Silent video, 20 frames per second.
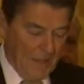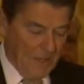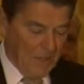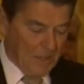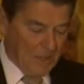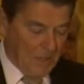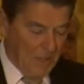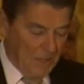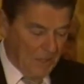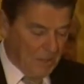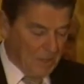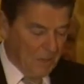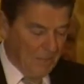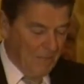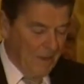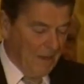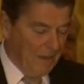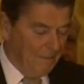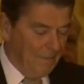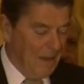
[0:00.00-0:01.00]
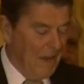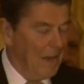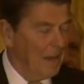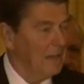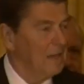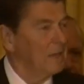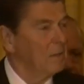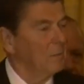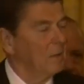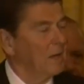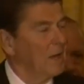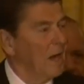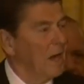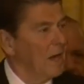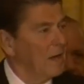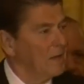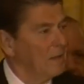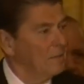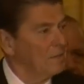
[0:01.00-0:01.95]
seeks to make man into a god